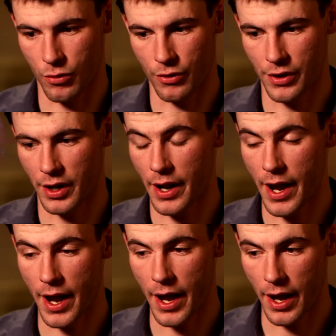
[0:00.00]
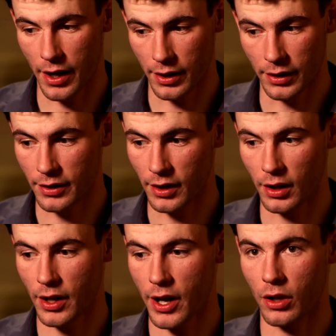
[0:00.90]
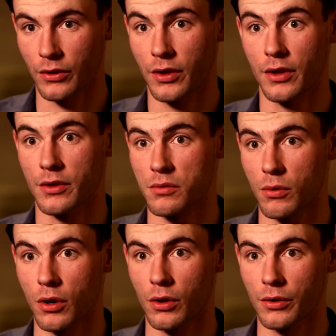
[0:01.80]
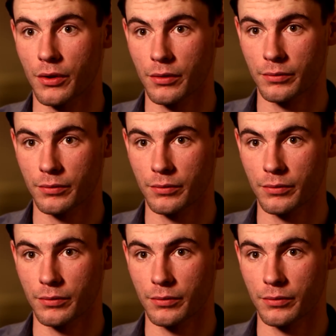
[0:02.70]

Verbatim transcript: more than anything else in this world.